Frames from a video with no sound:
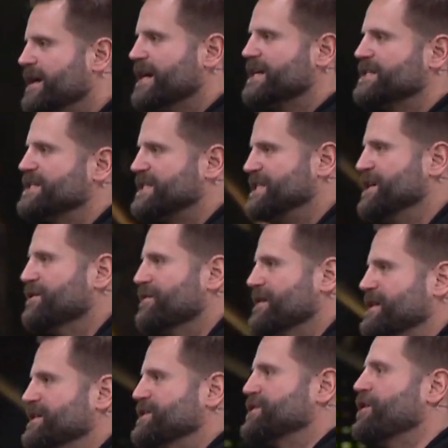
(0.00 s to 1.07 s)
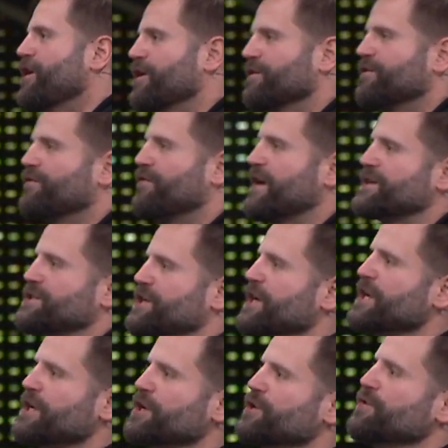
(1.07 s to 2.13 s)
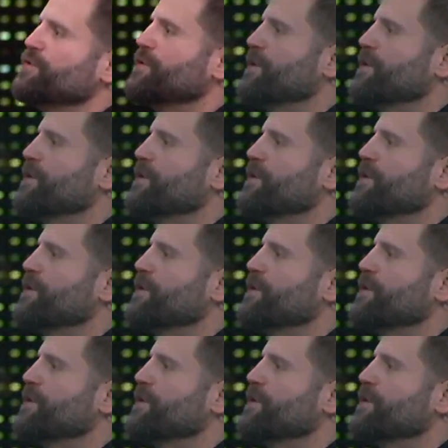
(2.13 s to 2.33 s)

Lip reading: a series called Fresh New